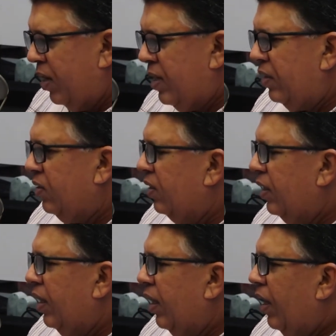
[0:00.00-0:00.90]
One is
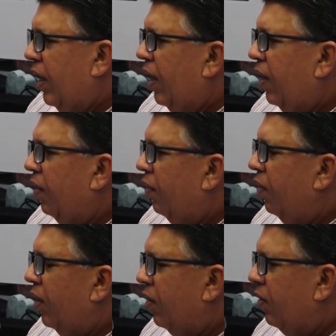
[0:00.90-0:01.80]

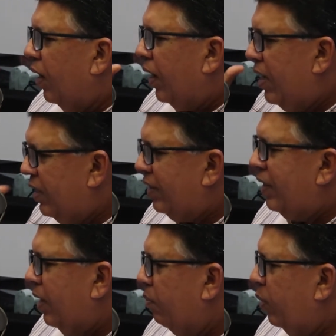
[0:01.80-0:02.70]
a
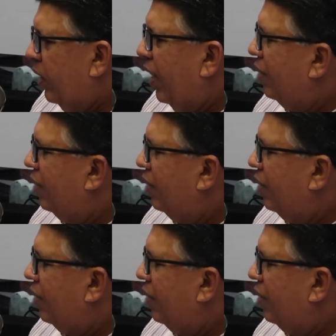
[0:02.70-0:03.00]
listed company